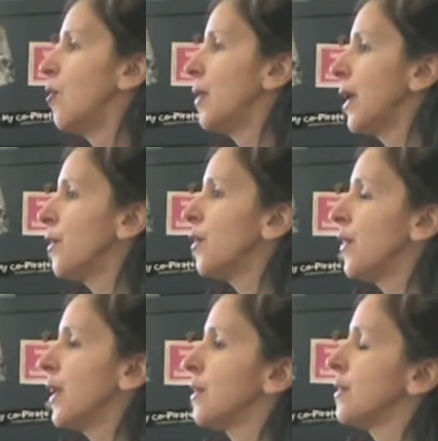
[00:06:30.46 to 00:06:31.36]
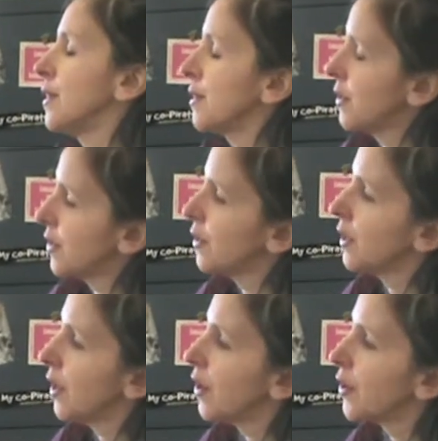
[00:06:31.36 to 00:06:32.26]
But I don't know that it's
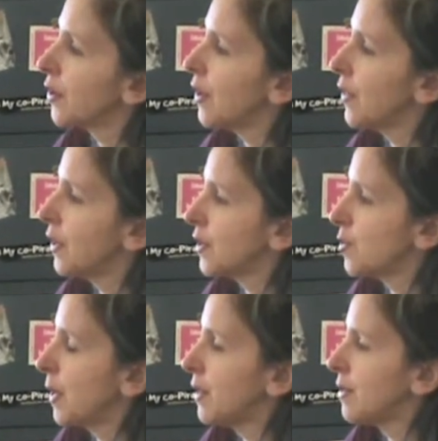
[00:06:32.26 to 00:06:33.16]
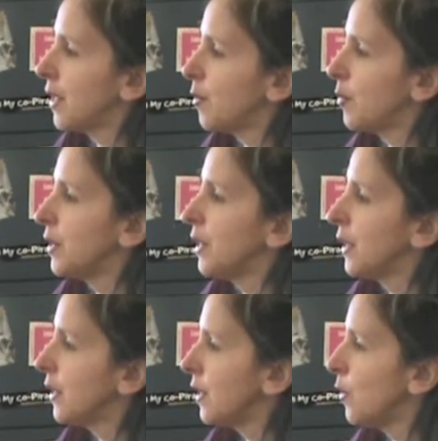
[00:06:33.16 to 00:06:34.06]
necessarily harder. I think it depends on
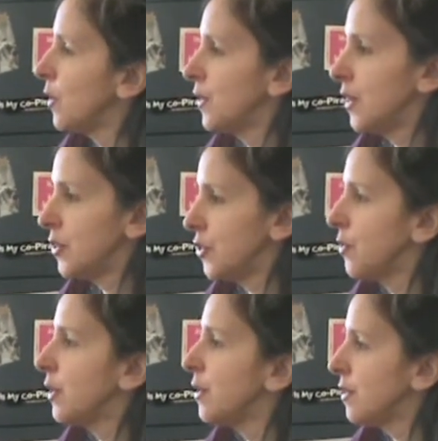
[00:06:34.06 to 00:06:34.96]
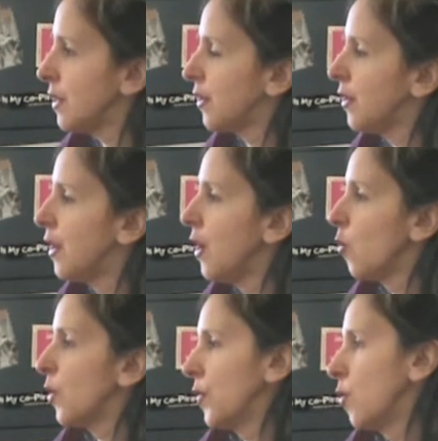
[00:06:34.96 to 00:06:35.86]
politically what the issue is and
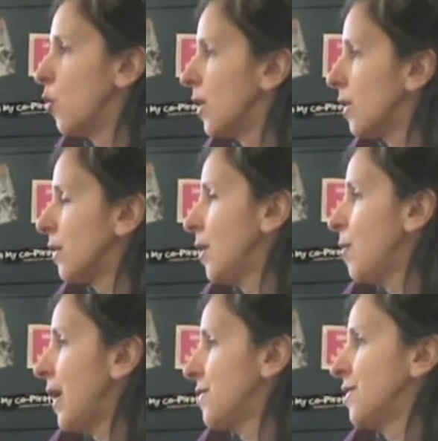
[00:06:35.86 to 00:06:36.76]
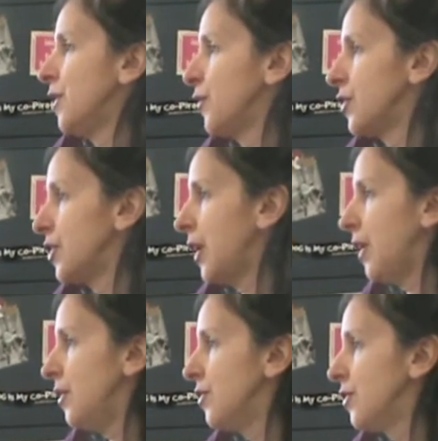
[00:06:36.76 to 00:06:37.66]
what the will and capacity for
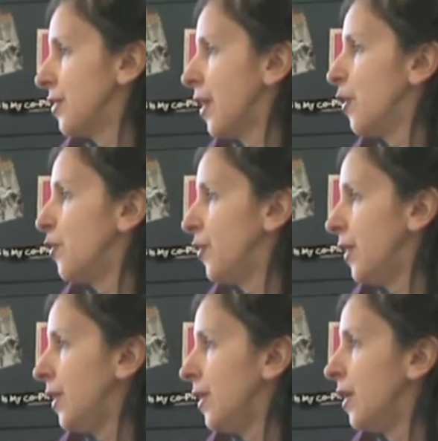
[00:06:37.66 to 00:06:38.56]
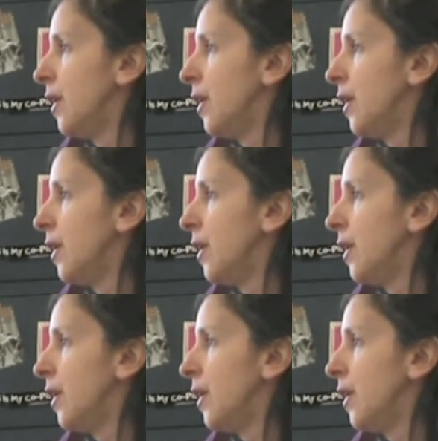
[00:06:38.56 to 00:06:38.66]
change of the